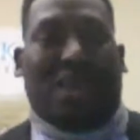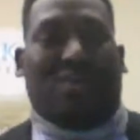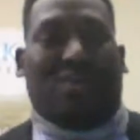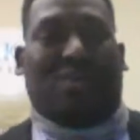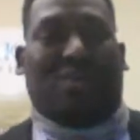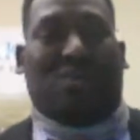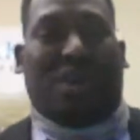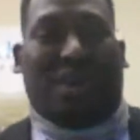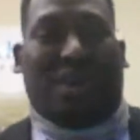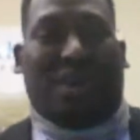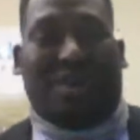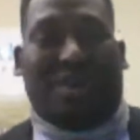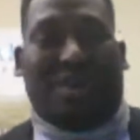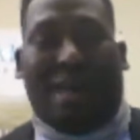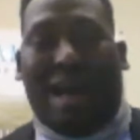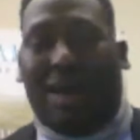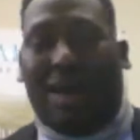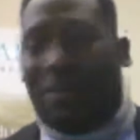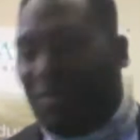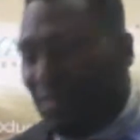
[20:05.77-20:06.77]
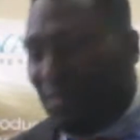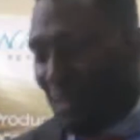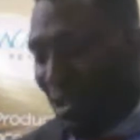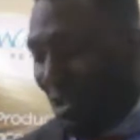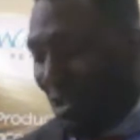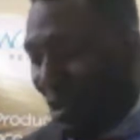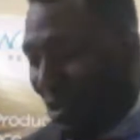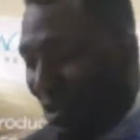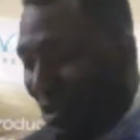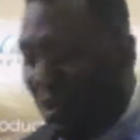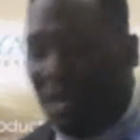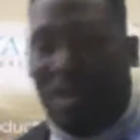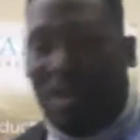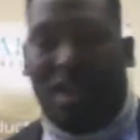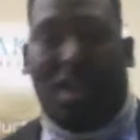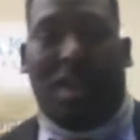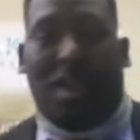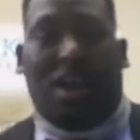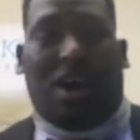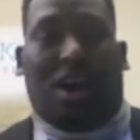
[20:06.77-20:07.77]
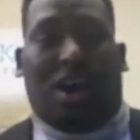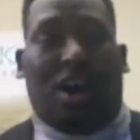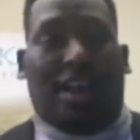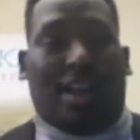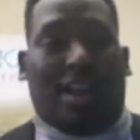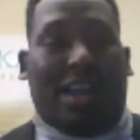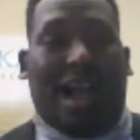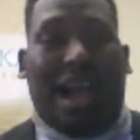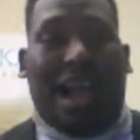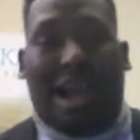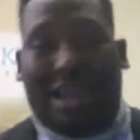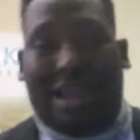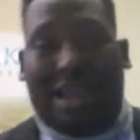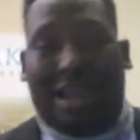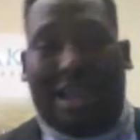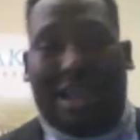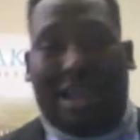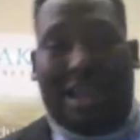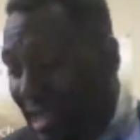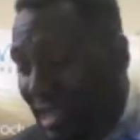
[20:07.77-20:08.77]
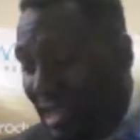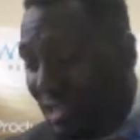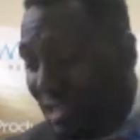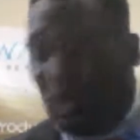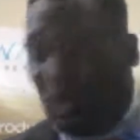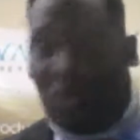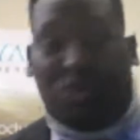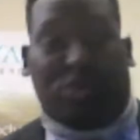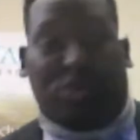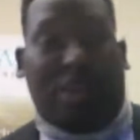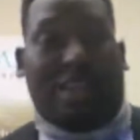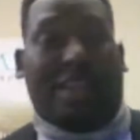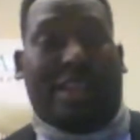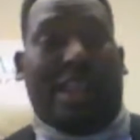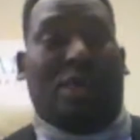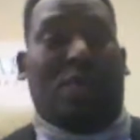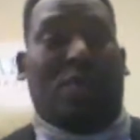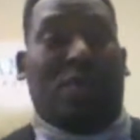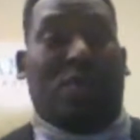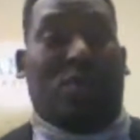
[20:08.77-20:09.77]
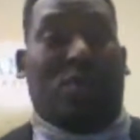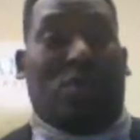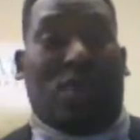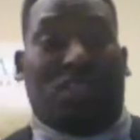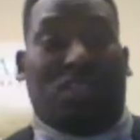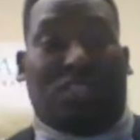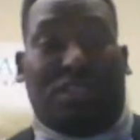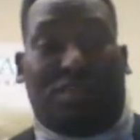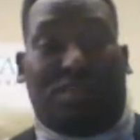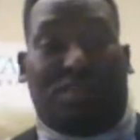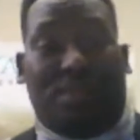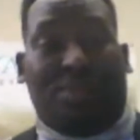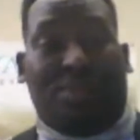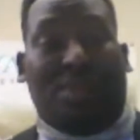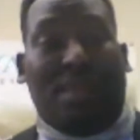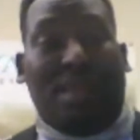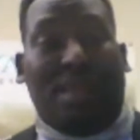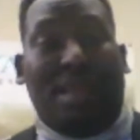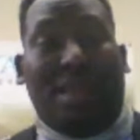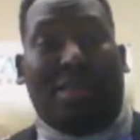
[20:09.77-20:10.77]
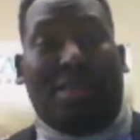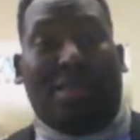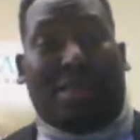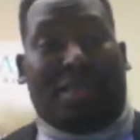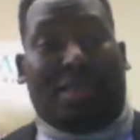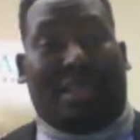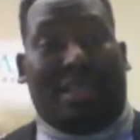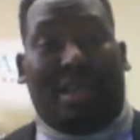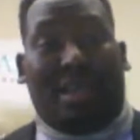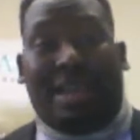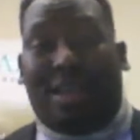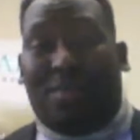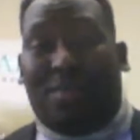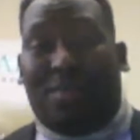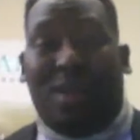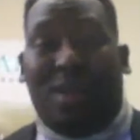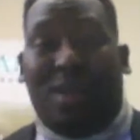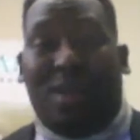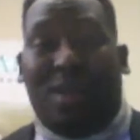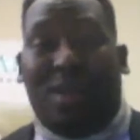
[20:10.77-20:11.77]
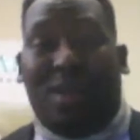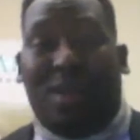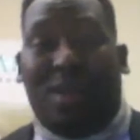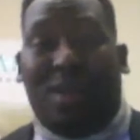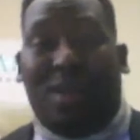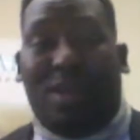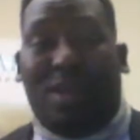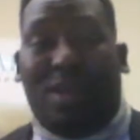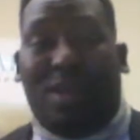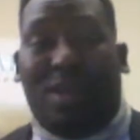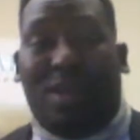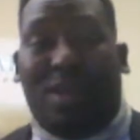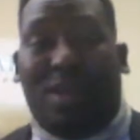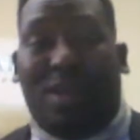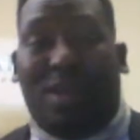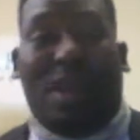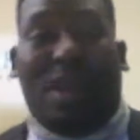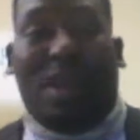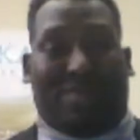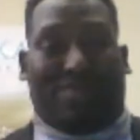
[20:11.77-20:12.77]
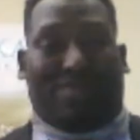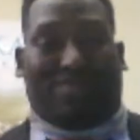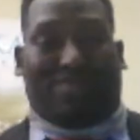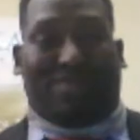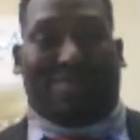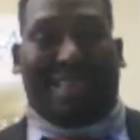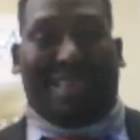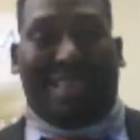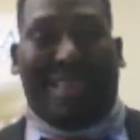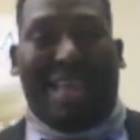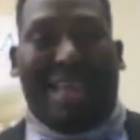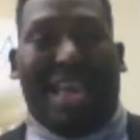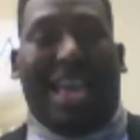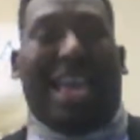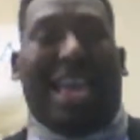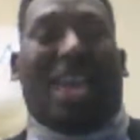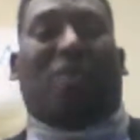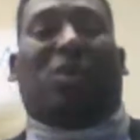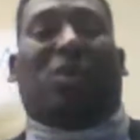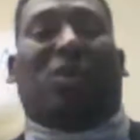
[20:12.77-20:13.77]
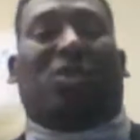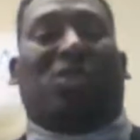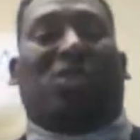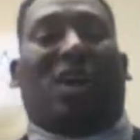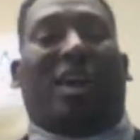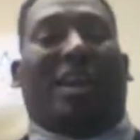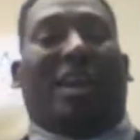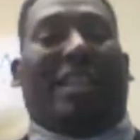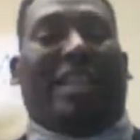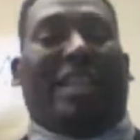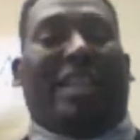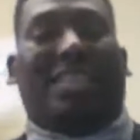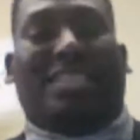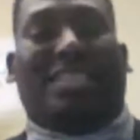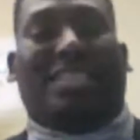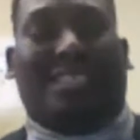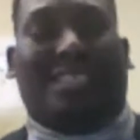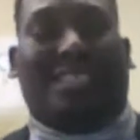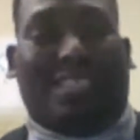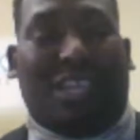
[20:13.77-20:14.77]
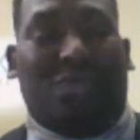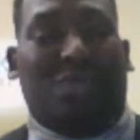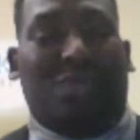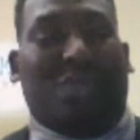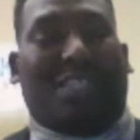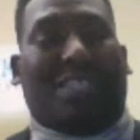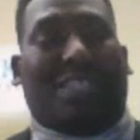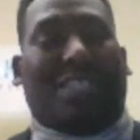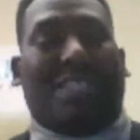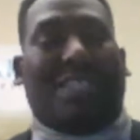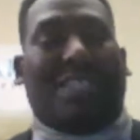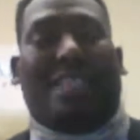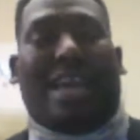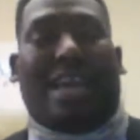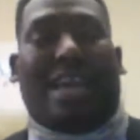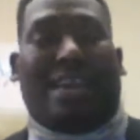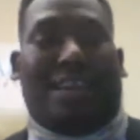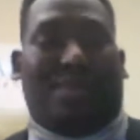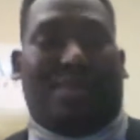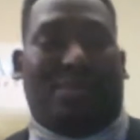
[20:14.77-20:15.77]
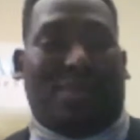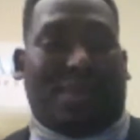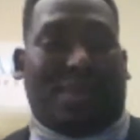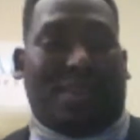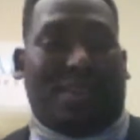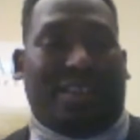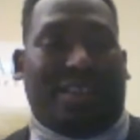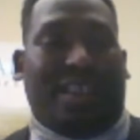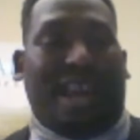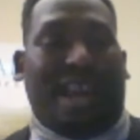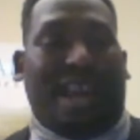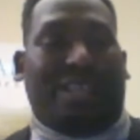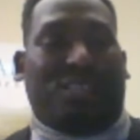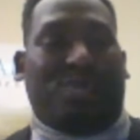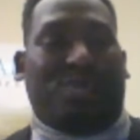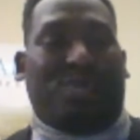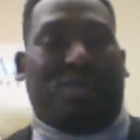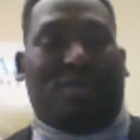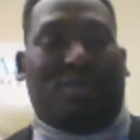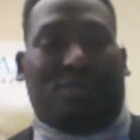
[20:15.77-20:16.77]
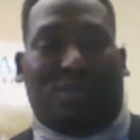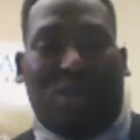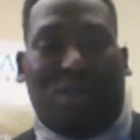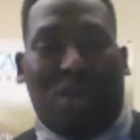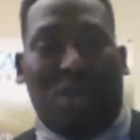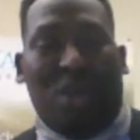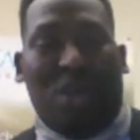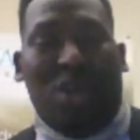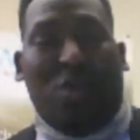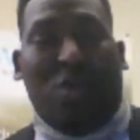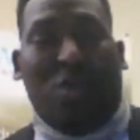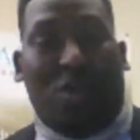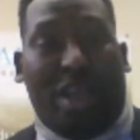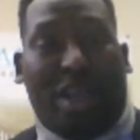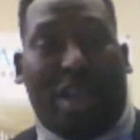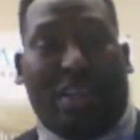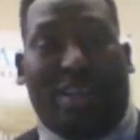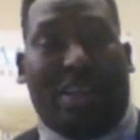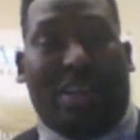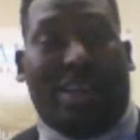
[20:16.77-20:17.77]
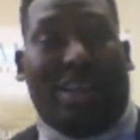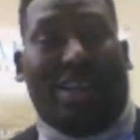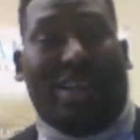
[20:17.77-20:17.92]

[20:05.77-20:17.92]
like we talk about, our God is so great that we worship him, but the enemy also wants worship. It wants our allegiance. And we see that in the book of the Gospels when